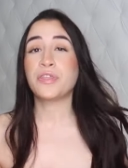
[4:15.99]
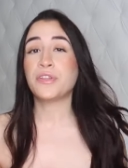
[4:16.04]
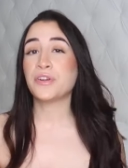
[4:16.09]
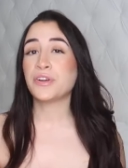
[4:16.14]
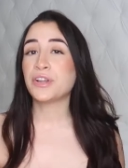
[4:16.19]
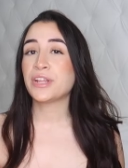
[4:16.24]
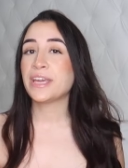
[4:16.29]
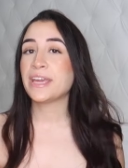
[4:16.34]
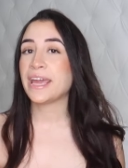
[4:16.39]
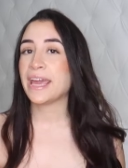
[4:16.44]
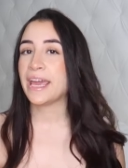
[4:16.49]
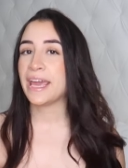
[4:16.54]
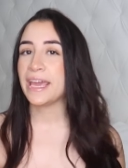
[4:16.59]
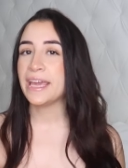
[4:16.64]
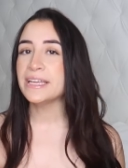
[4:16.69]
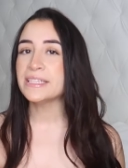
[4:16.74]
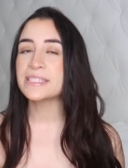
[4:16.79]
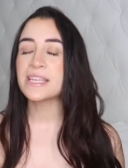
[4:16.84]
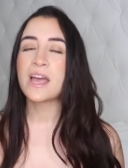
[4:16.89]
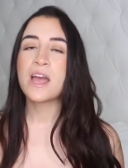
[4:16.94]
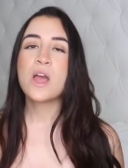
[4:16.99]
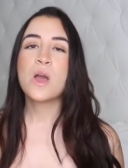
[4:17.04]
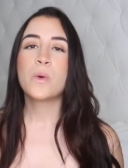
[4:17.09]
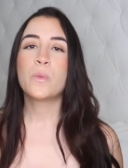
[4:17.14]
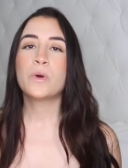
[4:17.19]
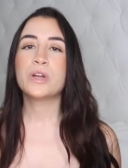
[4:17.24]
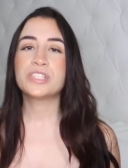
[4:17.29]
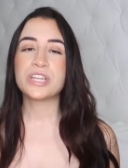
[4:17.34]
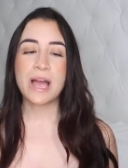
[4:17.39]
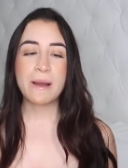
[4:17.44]
38
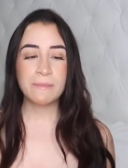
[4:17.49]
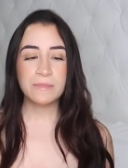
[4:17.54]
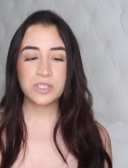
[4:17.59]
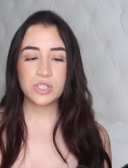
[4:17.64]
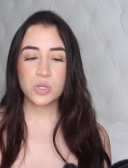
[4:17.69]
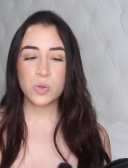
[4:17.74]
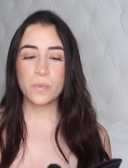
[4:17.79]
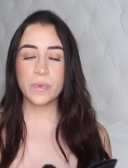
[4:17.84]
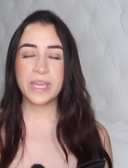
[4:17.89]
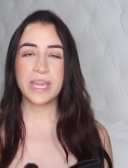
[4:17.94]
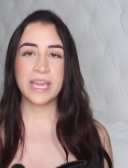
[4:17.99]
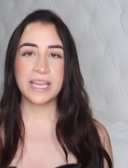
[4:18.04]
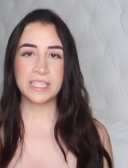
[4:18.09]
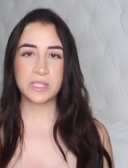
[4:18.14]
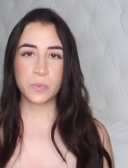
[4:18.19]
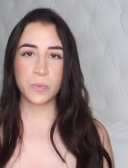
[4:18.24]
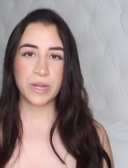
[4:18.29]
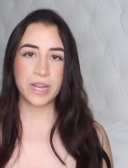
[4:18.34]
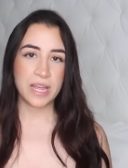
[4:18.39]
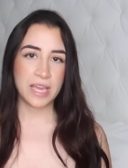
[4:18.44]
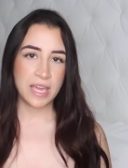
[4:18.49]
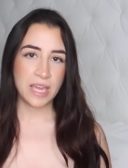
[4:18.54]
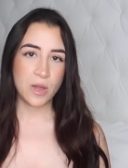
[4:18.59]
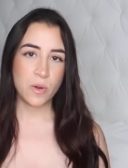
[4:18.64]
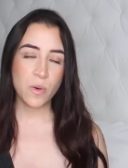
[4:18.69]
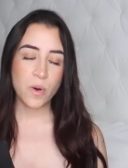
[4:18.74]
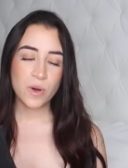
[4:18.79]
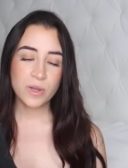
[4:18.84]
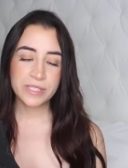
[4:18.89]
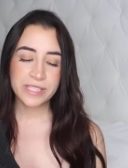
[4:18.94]
which I'm assuming it's what it
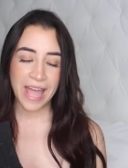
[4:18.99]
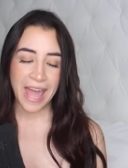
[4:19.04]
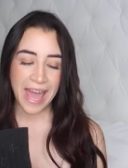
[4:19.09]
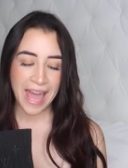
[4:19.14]
equals